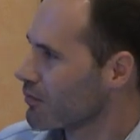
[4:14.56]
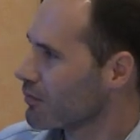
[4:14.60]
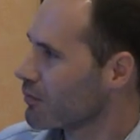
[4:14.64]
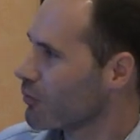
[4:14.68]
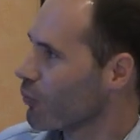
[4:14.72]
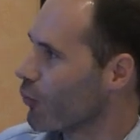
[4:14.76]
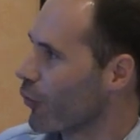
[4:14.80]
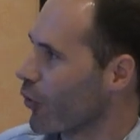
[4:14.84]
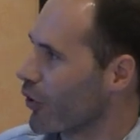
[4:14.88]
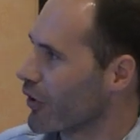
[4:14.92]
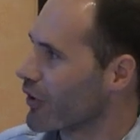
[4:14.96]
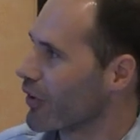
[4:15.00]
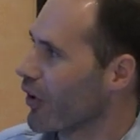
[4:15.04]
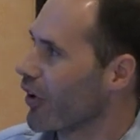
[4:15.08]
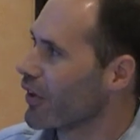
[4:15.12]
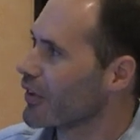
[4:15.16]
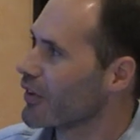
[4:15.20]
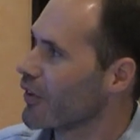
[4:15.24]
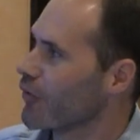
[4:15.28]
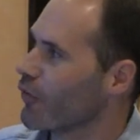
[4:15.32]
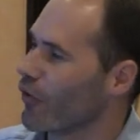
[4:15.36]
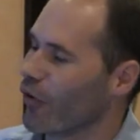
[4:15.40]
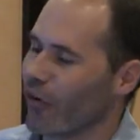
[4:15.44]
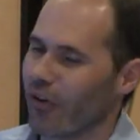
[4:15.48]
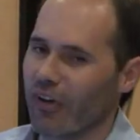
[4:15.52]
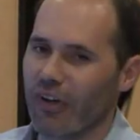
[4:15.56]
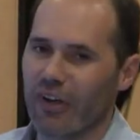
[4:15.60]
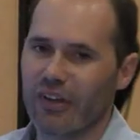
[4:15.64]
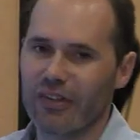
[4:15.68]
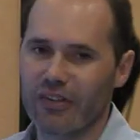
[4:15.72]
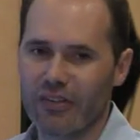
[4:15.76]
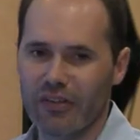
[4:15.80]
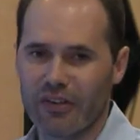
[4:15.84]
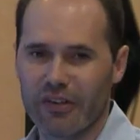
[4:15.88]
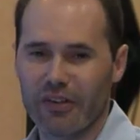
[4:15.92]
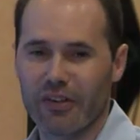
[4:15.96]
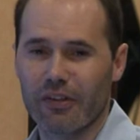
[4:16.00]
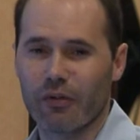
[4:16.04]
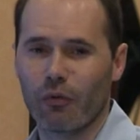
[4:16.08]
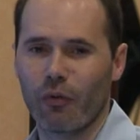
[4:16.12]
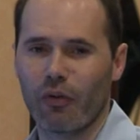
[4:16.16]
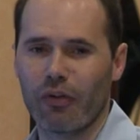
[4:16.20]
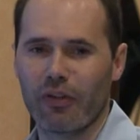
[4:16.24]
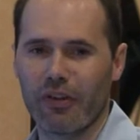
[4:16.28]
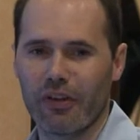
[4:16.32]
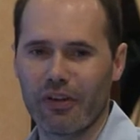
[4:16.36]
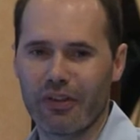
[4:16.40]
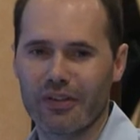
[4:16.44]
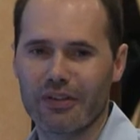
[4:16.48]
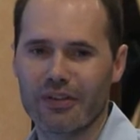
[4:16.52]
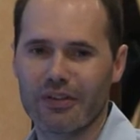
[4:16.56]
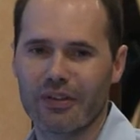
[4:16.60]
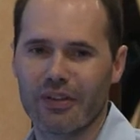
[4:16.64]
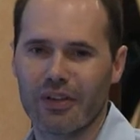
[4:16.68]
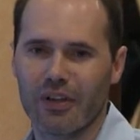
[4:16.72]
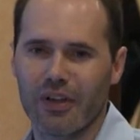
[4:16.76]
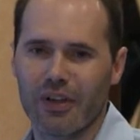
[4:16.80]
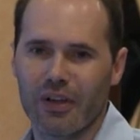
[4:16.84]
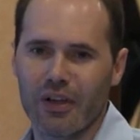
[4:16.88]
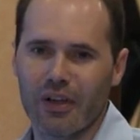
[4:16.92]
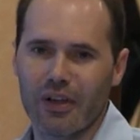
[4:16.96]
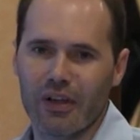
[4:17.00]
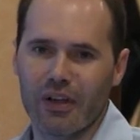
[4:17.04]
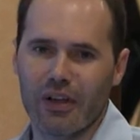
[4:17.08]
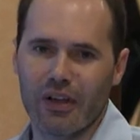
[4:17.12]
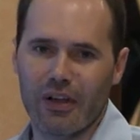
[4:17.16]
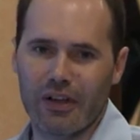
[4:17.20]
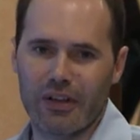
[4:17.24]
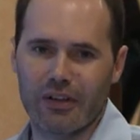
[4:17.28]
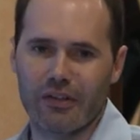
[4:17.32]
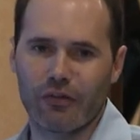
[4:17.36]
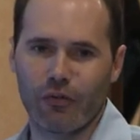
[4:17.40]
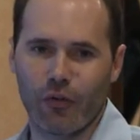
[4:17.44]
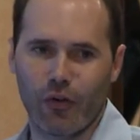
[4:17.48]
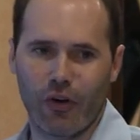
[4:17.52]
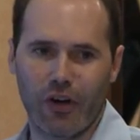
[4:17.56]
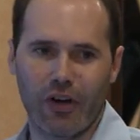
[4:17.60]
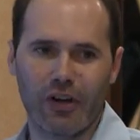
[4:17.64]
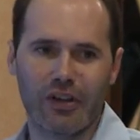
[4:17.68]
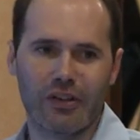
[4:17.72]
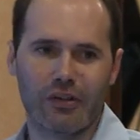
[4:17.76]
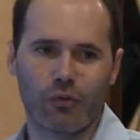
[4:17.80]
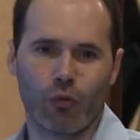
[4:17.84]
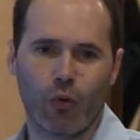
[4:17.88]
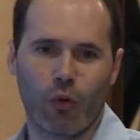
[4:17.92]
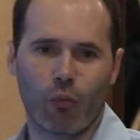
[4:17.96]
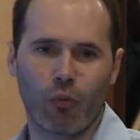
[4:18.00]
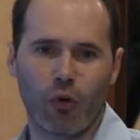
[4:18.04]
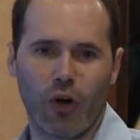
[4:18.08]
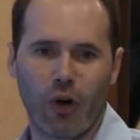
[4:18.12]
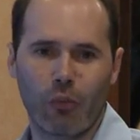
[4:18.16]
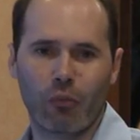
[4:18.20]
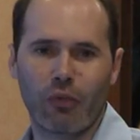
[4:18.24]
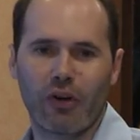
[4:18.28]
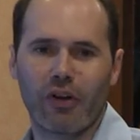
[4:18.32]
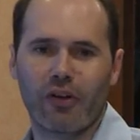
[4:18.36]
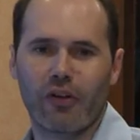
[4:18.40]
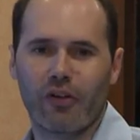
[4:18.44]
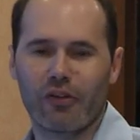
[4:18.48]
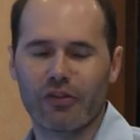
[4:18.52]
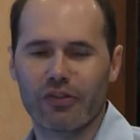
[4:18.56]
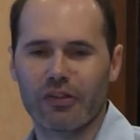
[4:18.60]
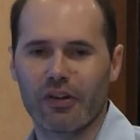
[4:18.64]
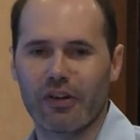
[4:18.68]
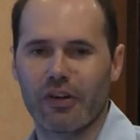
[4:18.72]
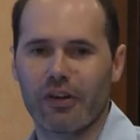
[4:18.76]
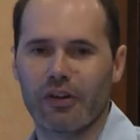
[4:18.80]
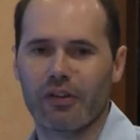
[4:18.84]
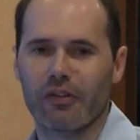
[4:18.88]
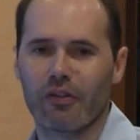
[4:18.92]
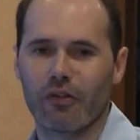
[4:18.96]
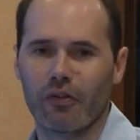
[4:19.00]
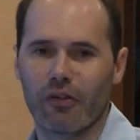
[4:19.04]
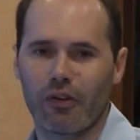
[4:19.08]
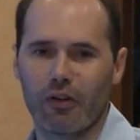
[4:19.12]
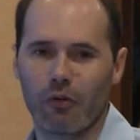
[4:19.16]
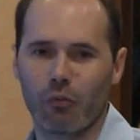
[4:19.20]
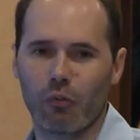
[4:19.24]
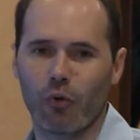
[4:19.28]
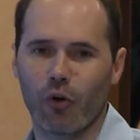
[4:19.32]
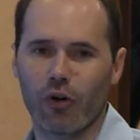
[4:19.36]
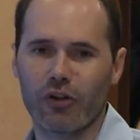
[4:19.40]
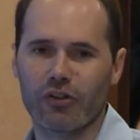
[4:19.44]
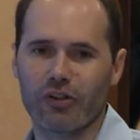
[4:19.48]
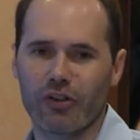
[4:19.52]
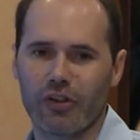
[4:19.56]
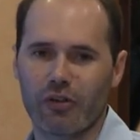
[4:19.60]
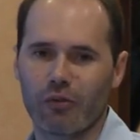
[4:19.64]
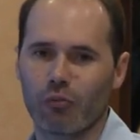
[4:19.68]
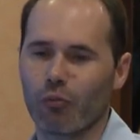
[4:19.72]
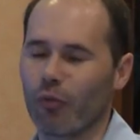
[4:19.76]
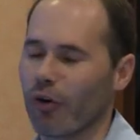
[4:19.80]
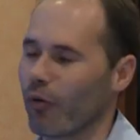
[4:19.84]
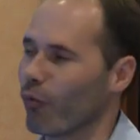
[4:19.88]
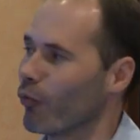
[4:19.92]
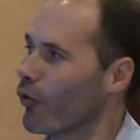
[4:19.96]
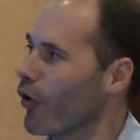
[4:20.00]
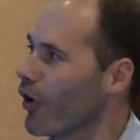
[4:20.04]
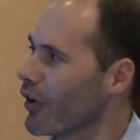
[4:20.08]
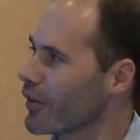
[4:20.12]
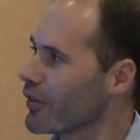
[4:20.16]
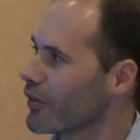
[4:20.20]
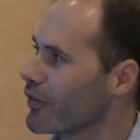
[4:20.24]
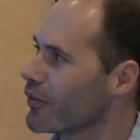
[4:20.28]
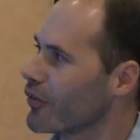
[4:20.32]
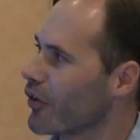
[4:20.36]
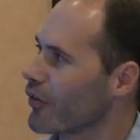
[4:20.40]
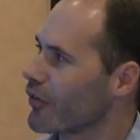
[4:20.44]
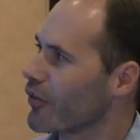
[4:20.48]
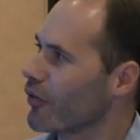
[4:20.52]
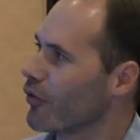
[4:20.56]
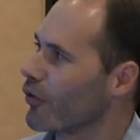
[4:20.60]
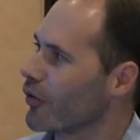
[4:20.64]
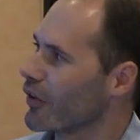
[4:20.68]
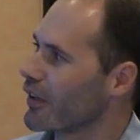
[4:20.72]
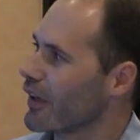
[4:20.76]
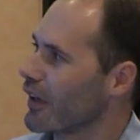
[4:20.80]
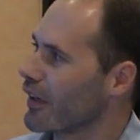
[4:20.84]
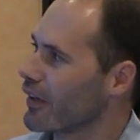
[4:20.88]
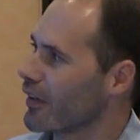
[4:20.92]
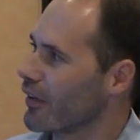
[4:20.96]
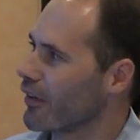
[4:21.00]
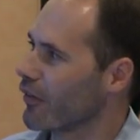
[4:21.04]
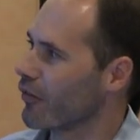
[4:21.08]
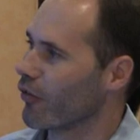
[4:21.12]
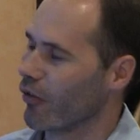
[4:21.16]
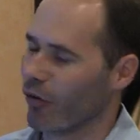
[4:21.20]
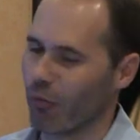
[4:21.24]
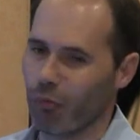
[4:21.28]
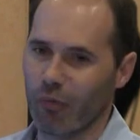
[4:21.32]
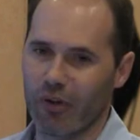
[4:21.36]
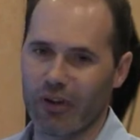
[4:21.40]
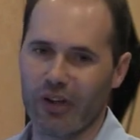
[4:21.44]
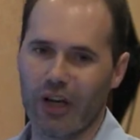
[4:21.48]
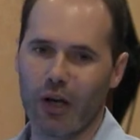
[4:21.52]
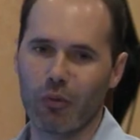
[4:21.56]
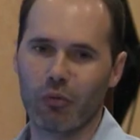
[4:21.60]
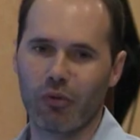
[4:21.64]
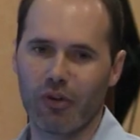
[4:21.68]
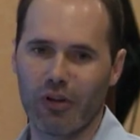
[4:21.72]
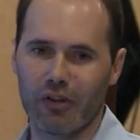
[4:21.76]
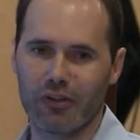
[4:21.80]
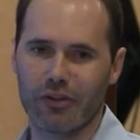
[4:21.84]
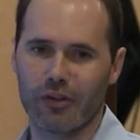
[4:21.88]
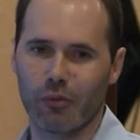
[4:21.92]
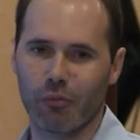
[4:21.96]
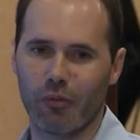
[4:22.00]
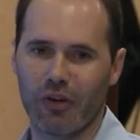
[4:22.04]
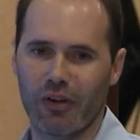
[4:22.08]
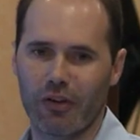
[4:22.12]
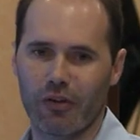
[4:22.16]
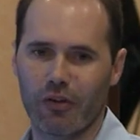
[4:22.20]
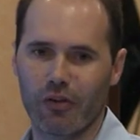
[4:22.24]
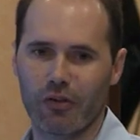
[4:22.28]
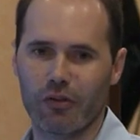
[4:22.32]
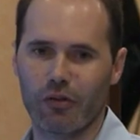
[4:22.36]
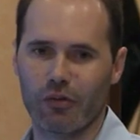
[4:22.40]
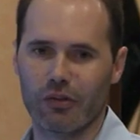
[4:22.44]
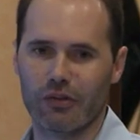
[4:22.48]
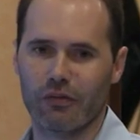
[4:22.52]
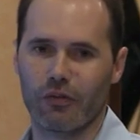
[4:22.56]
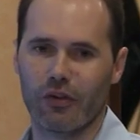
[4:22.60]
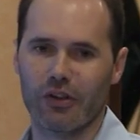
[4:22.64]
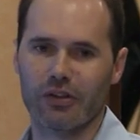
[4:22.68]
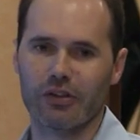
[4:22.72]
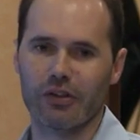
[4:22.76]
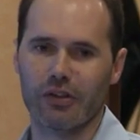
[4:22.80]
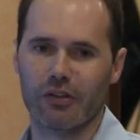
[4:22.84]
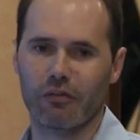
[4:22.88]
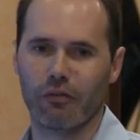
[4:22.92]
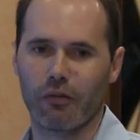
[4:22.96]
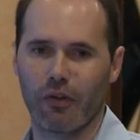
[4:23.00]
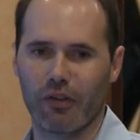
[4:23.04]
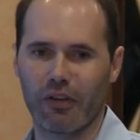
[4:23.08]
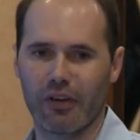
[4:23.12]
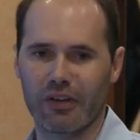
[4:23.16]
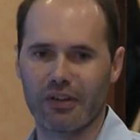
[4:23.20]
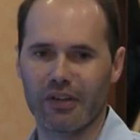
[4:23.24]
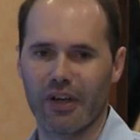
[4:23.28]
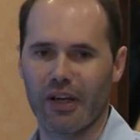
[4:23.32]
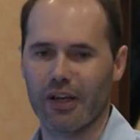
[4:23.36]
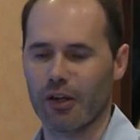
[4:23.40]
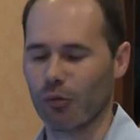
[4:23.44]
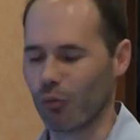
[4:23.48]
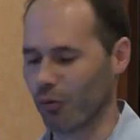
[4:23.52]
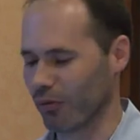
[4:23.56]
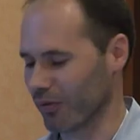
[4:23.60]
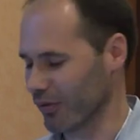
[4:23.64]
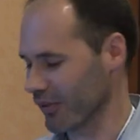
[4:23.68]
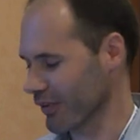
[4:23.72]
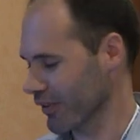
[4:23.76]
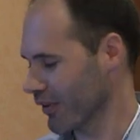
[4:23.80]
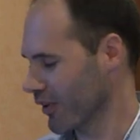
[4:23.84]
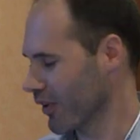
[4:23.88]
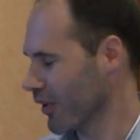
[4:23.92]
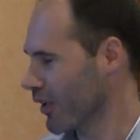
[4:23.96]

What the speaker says: But what's also very interesting with this is for us, we're primarily interested into the depression, but we also start to look at into the metabolism and the glucose function for these animals.